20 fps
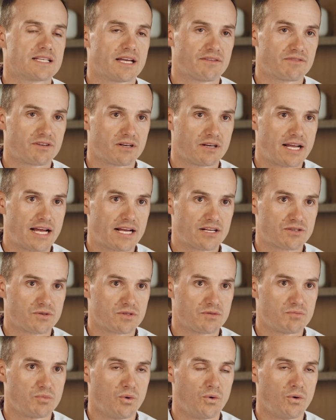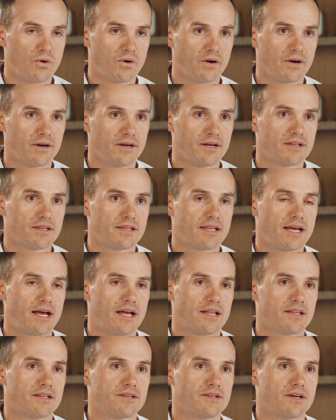after Nash was born
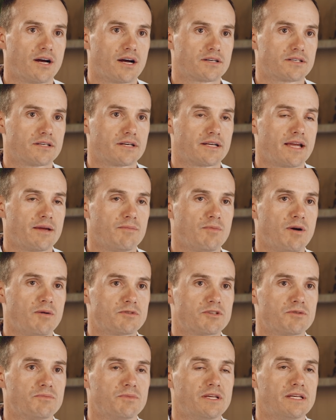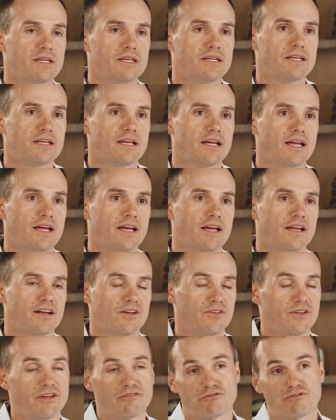that the doctor came up to me,
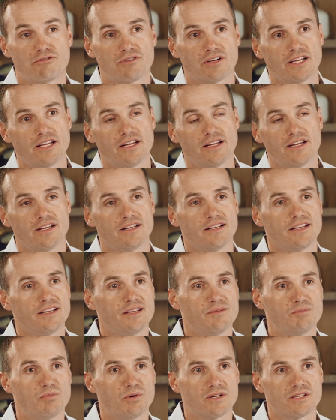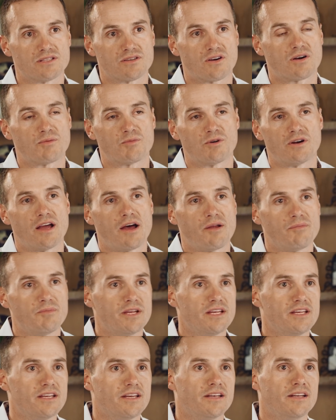and I'll never forget it. He put his arm around
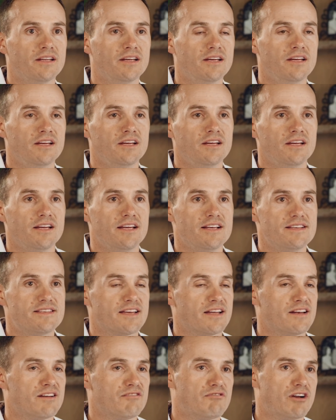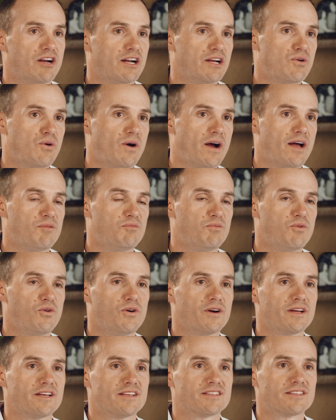me and he said in a very quiet
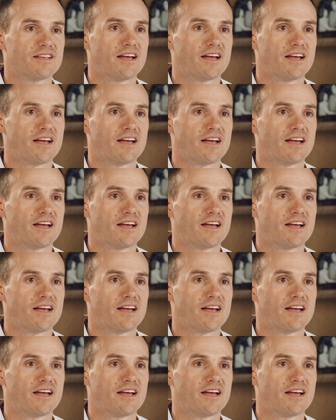voice